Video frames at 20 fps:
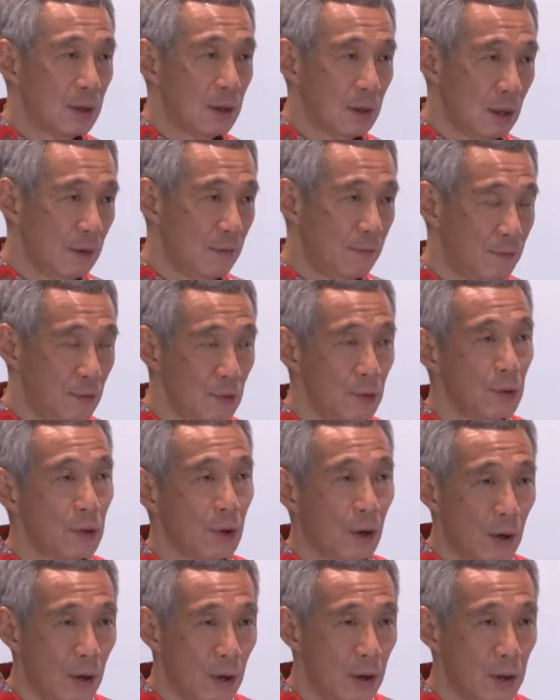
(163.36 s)
of fuel
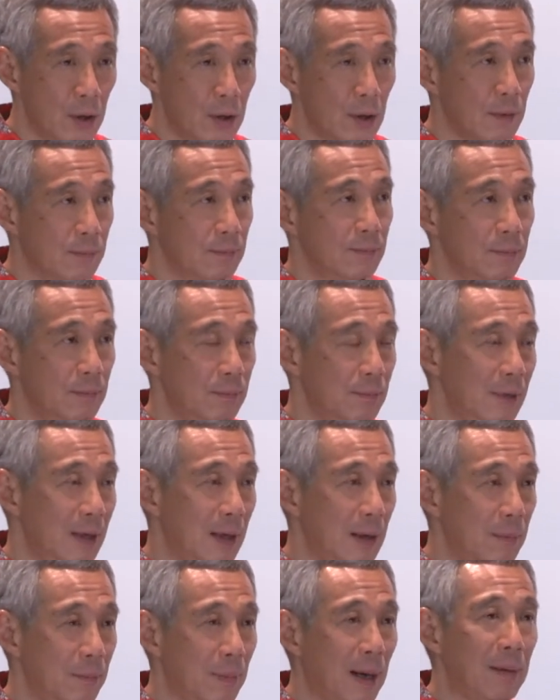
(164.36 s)
oil, of
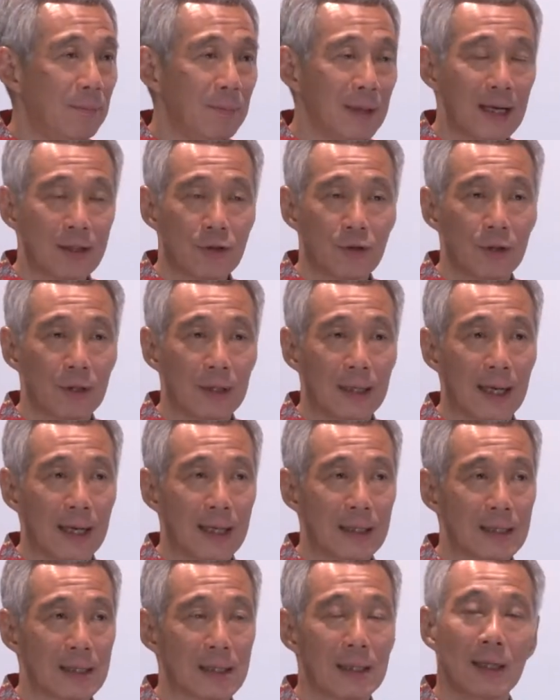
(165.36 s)
piped natural
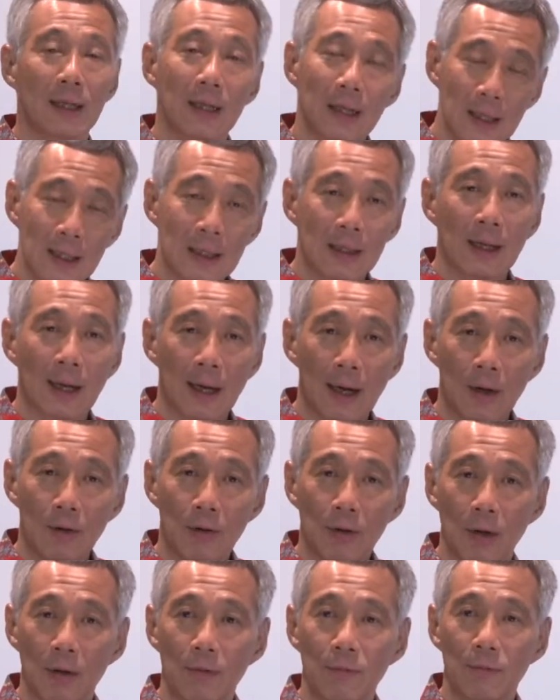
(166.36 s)
gas, now
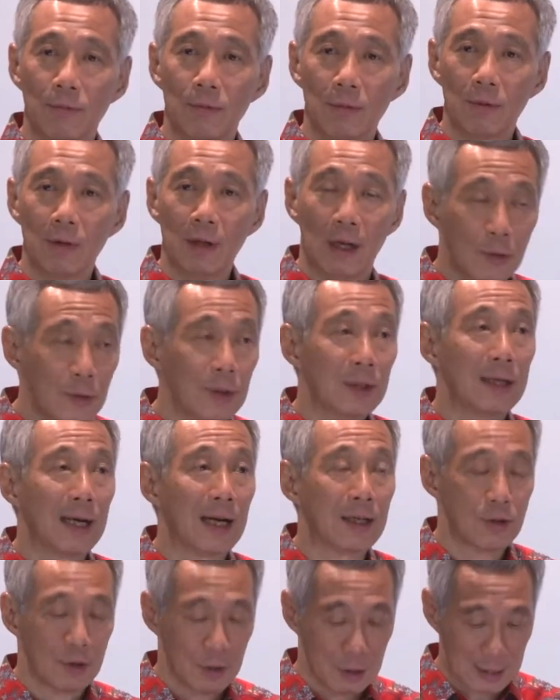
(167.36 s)
of liquid
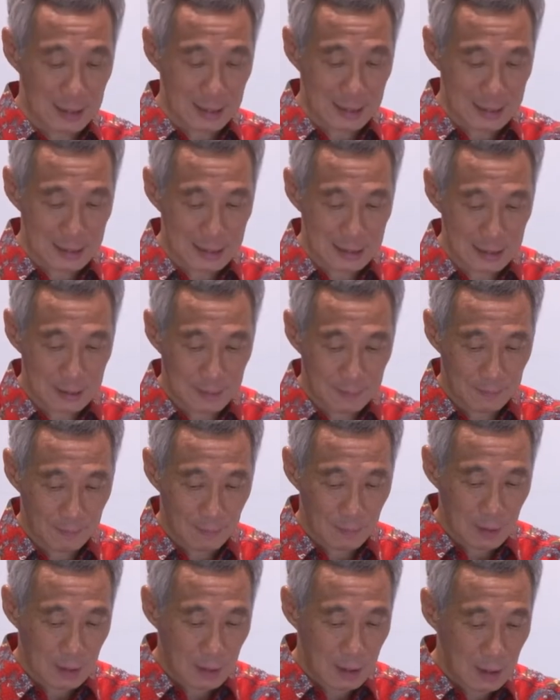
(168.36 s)
natural gas.
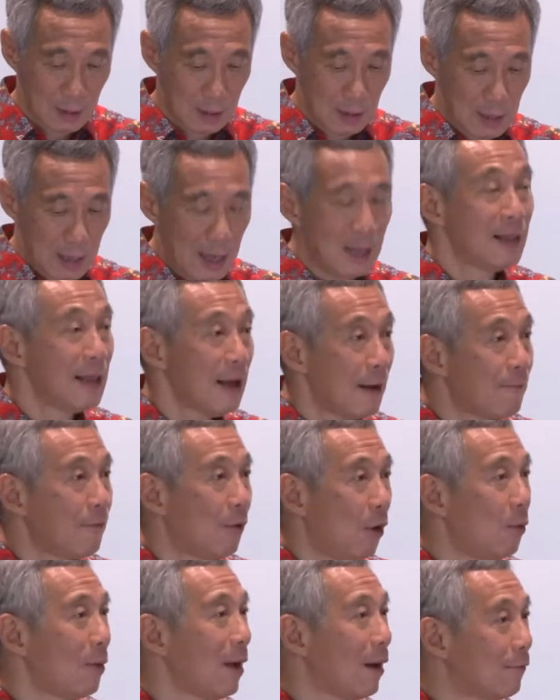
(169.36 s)
And
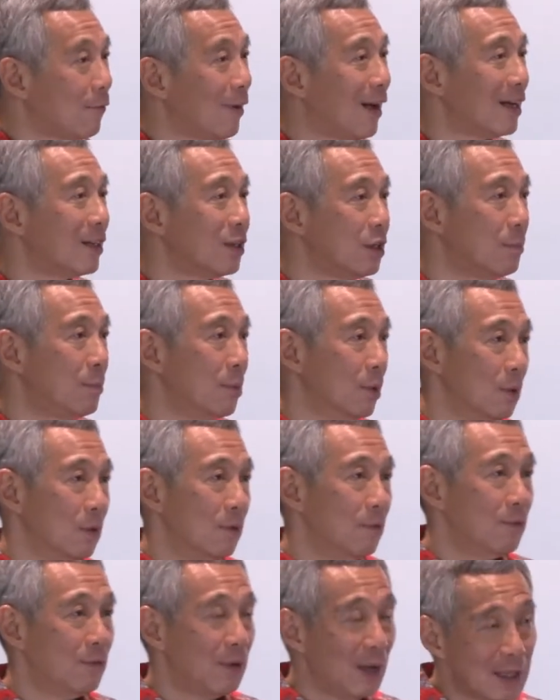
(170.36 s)
therefore we are
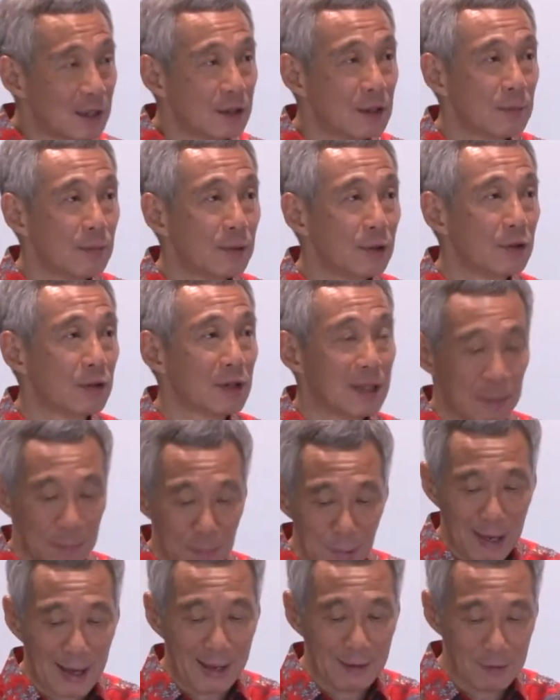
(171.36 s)
vulnerable to
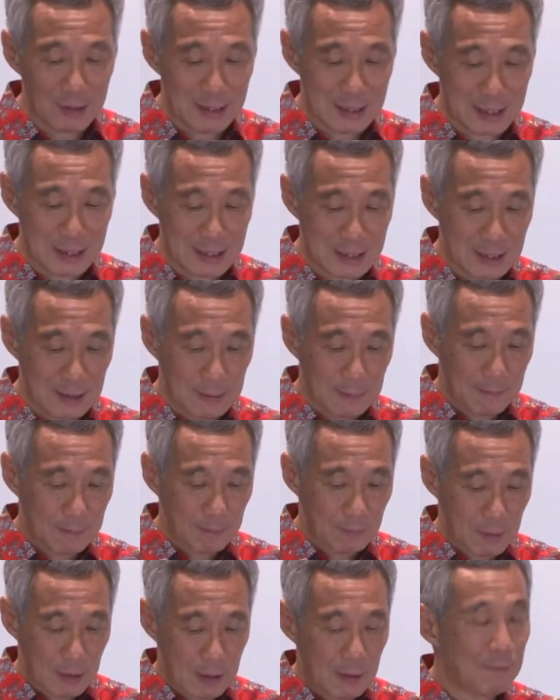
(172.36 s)
supply risks,
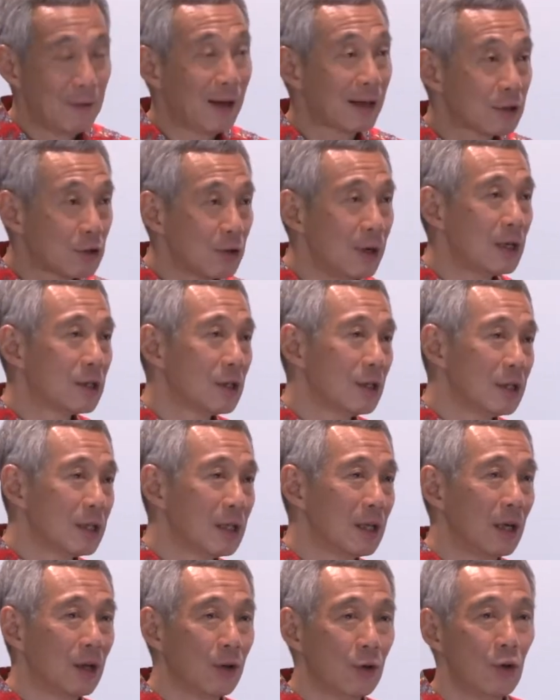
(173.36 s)
fluctuations
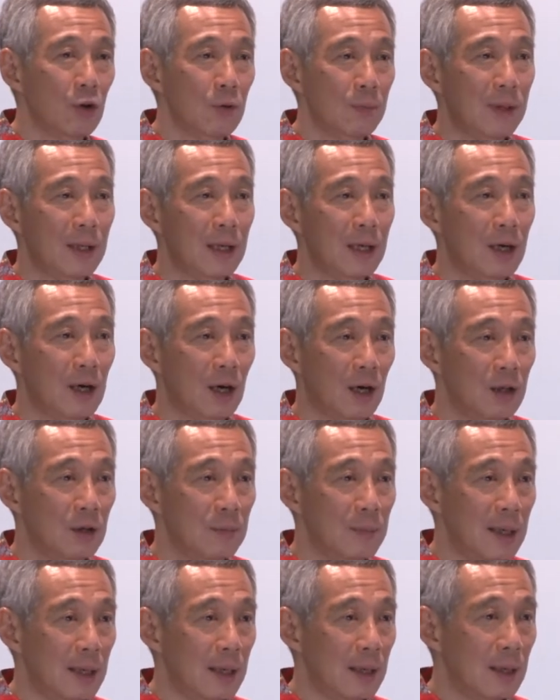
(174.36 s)
in the global
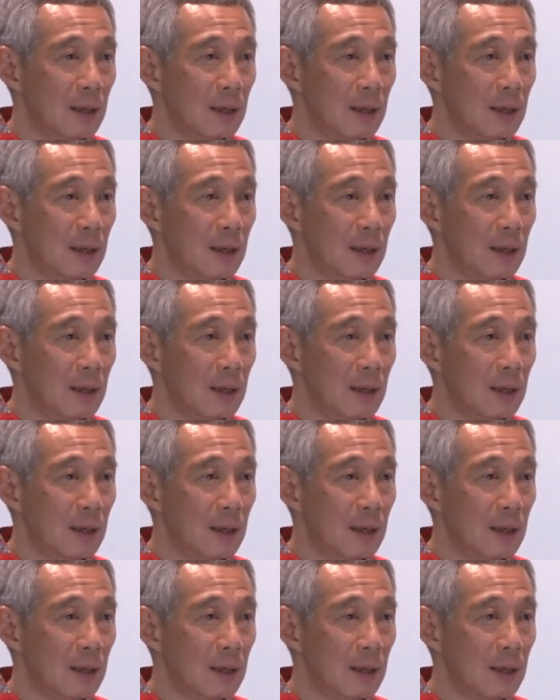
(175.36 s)
economy,